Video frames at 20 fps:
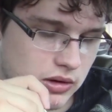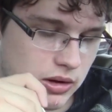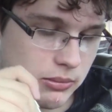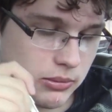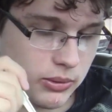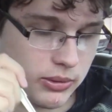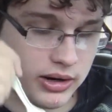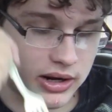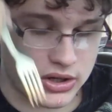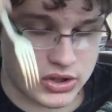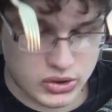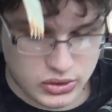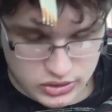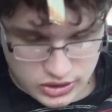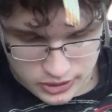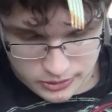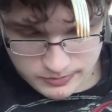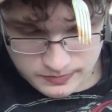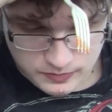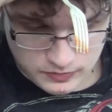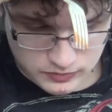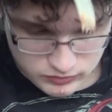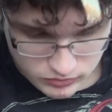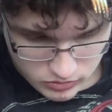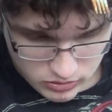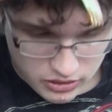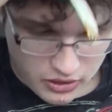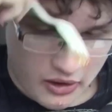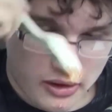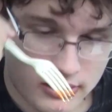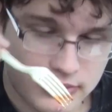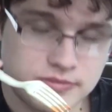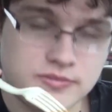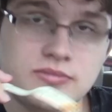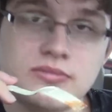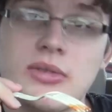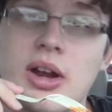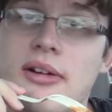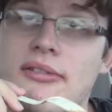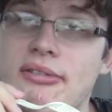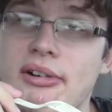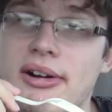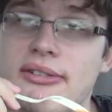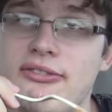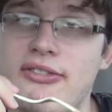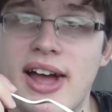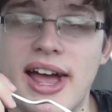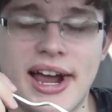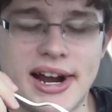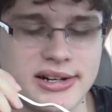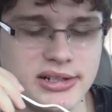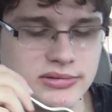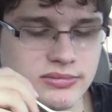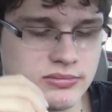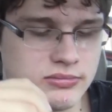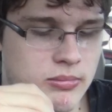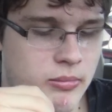But what I do know for a fact